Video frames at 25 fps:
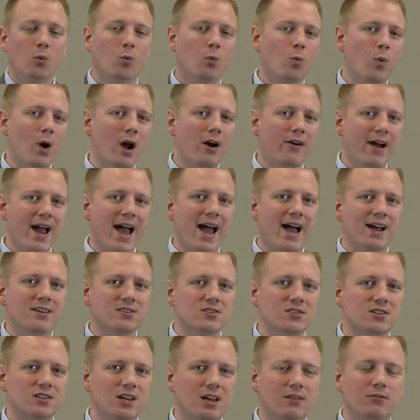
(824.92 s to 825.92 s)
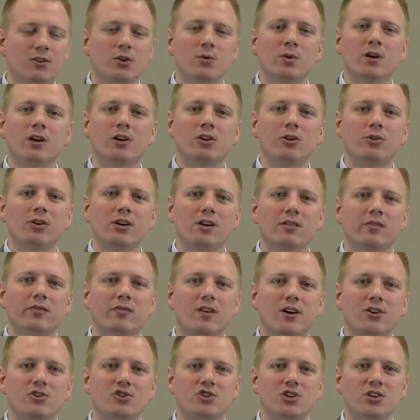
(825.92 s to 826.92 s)
Whereas, if you included a
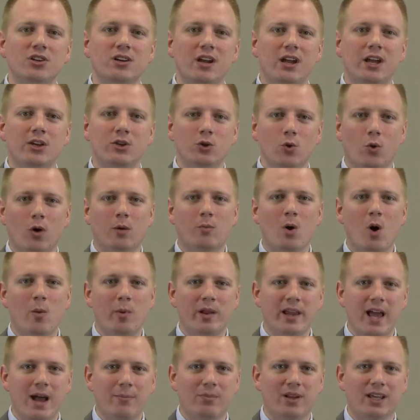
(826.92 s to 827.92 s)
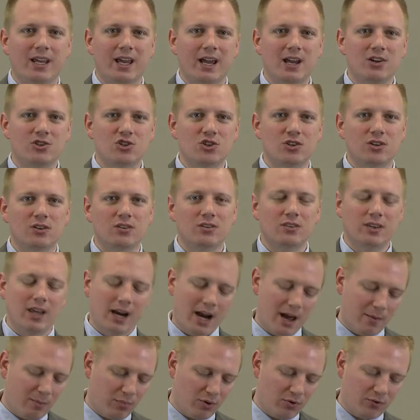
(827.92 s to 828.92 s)
function in your mobile application
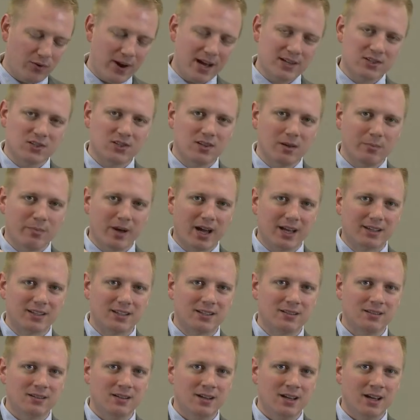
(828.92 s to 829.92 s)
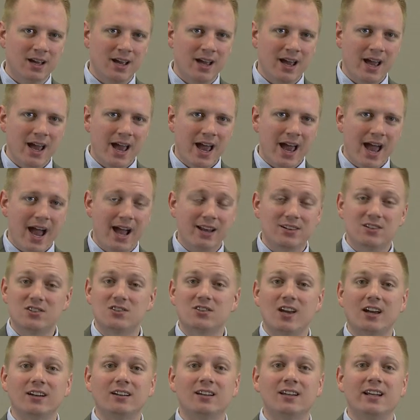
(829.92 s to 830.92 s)
that I press the button and
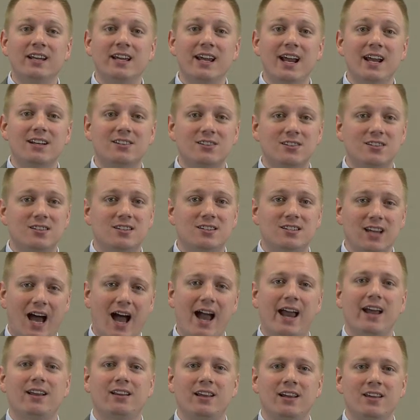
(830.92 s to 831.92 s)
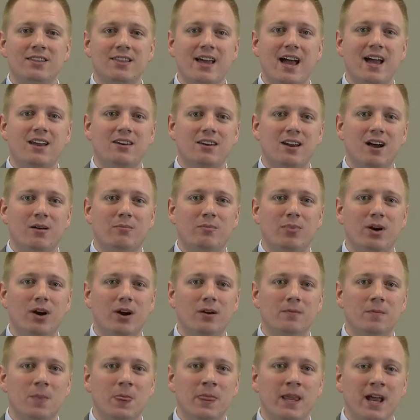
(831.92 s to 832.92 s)
suddenly it's dialing that
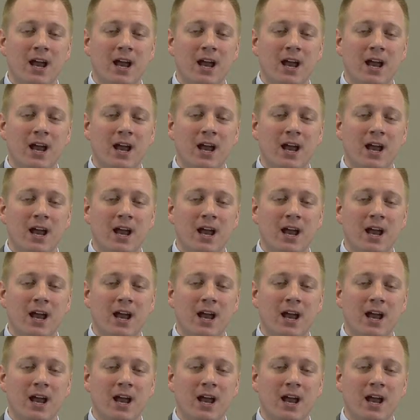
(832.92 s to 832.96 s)
number,